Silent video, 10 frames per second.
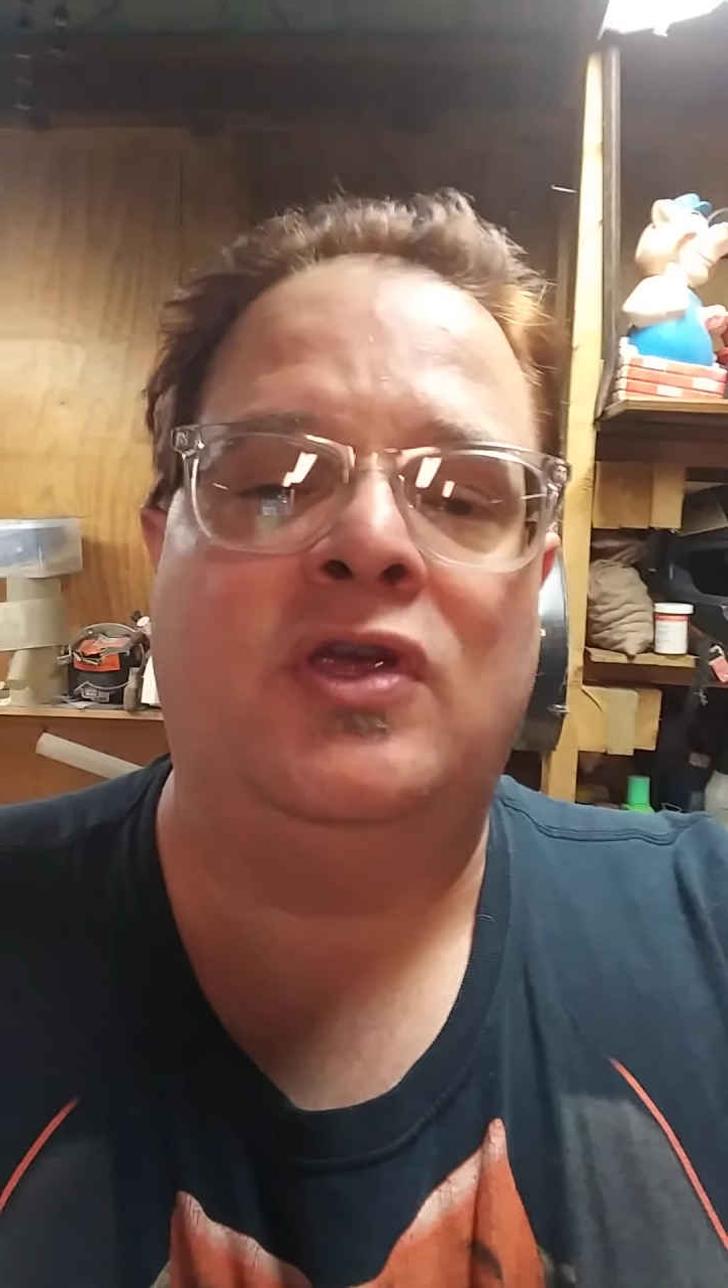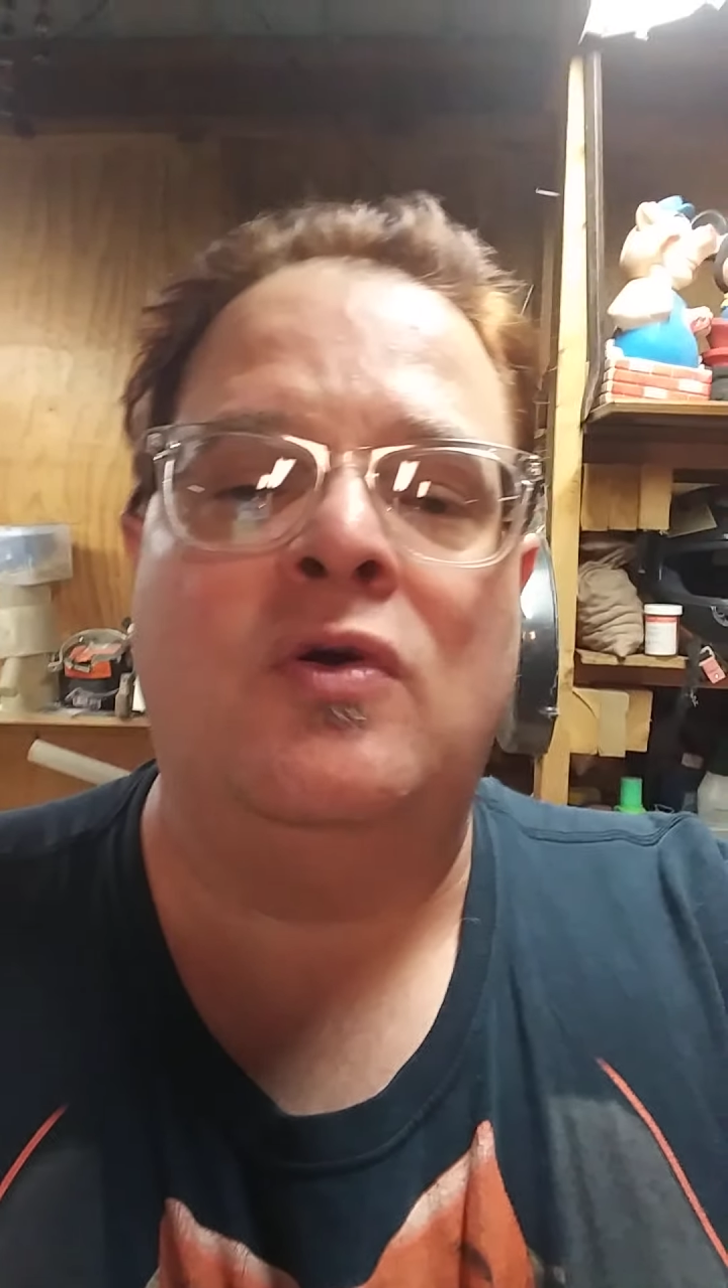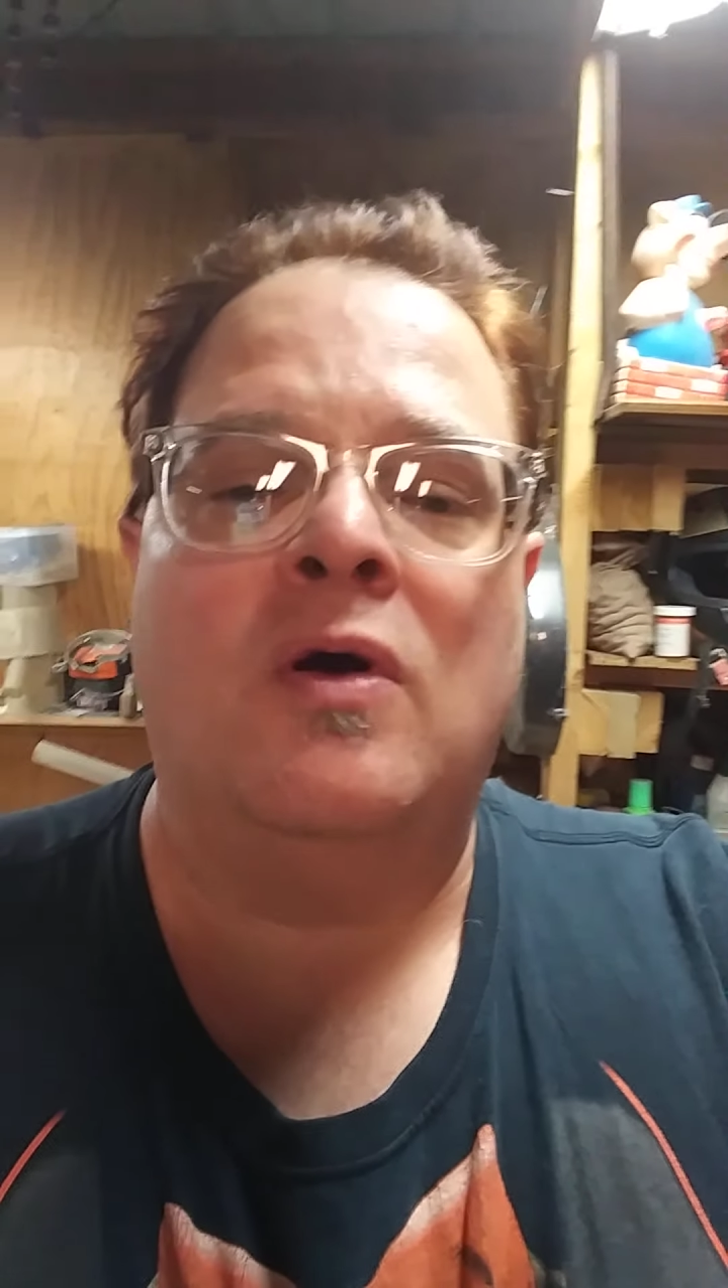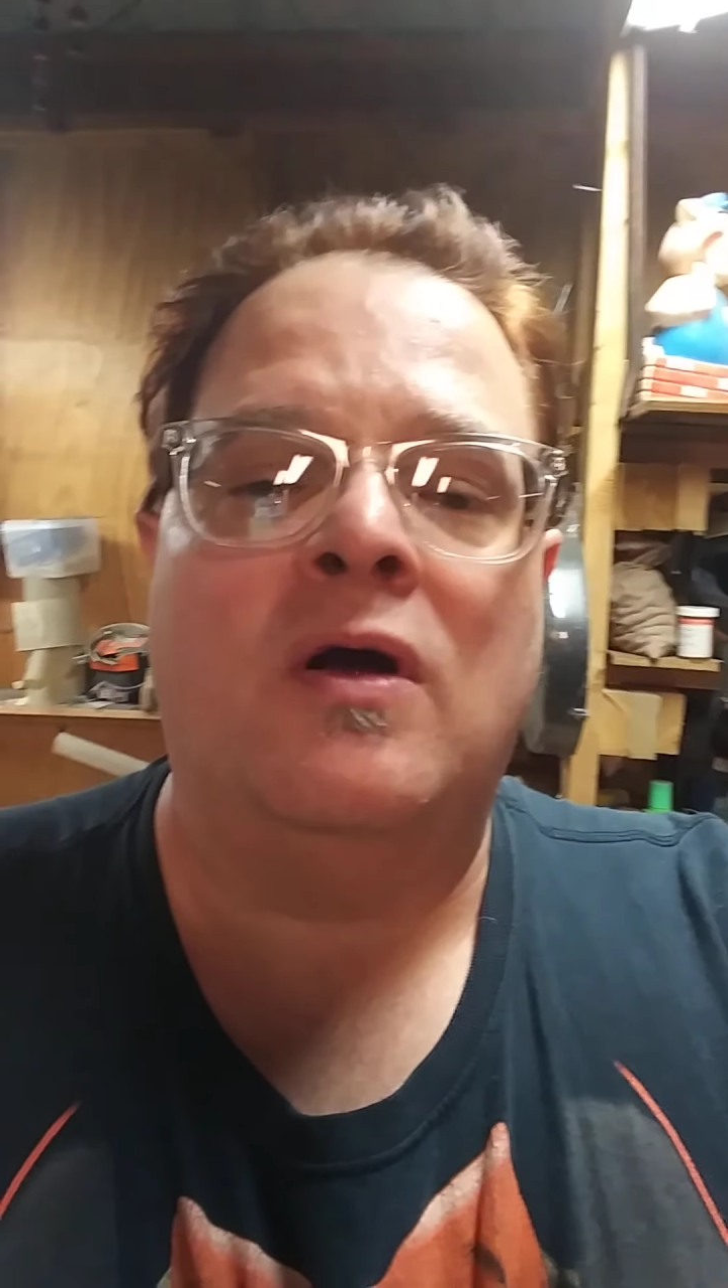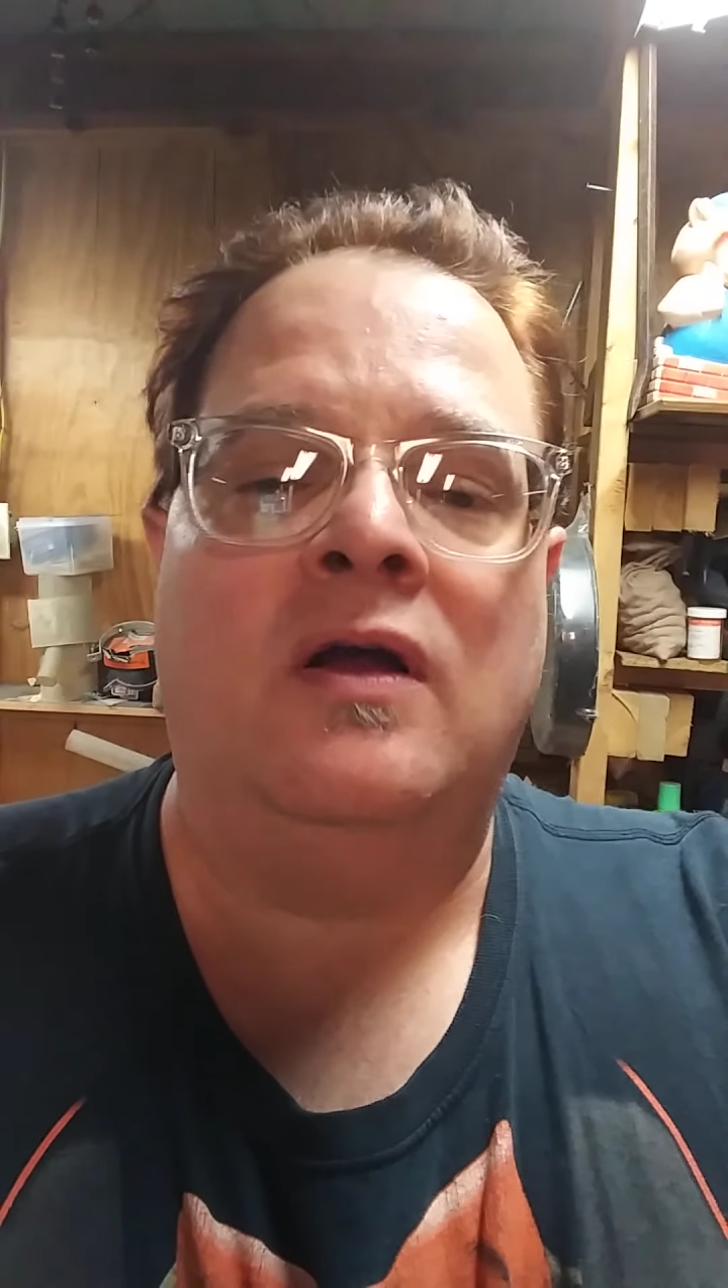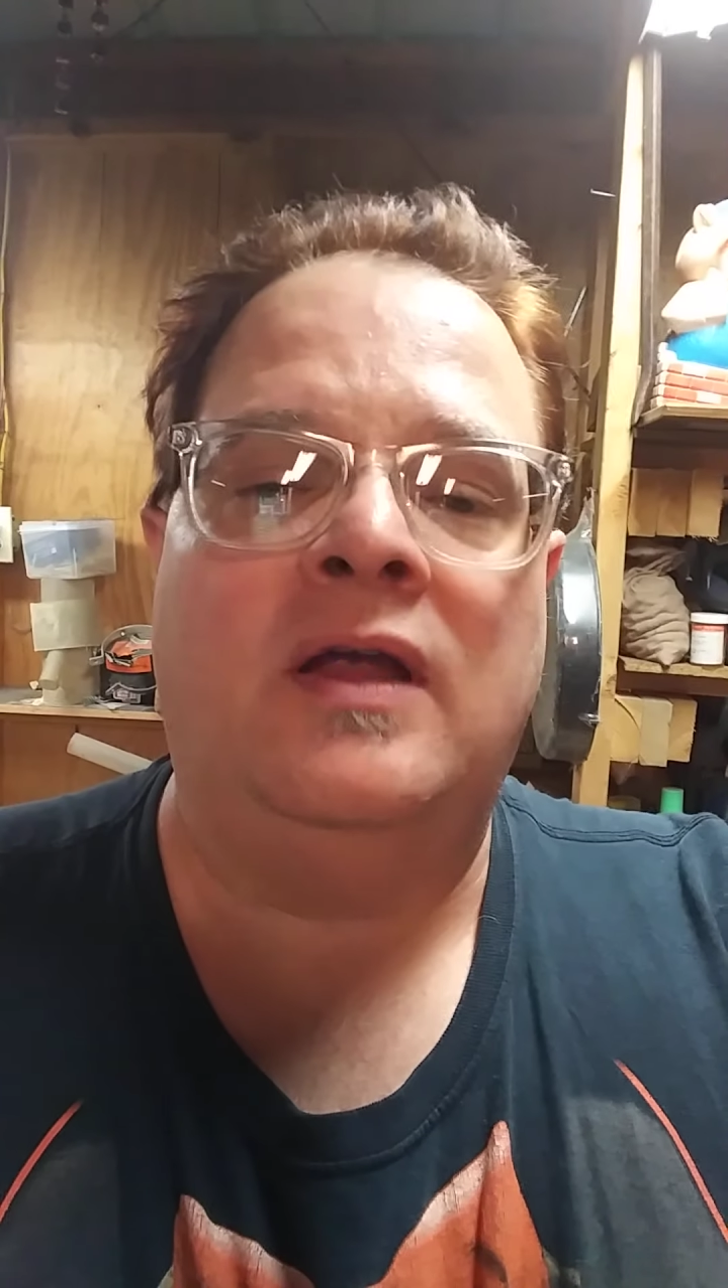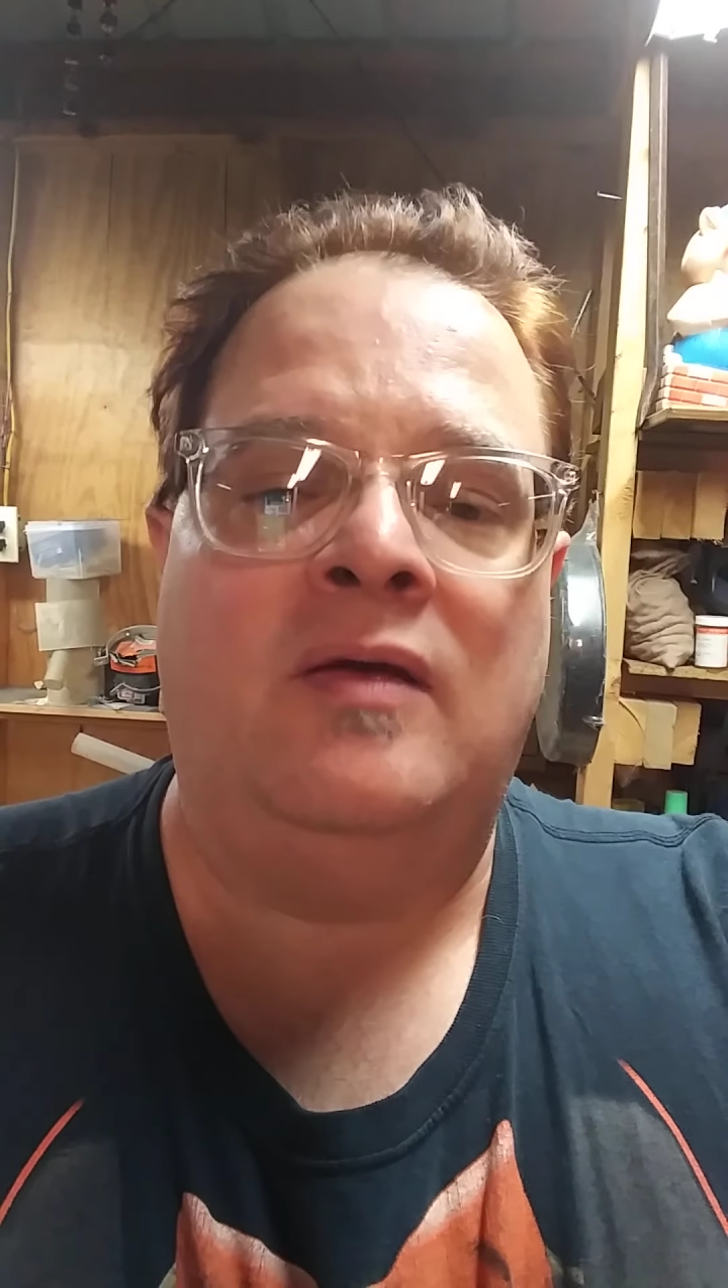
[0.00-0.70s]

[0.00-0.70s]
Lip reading: you are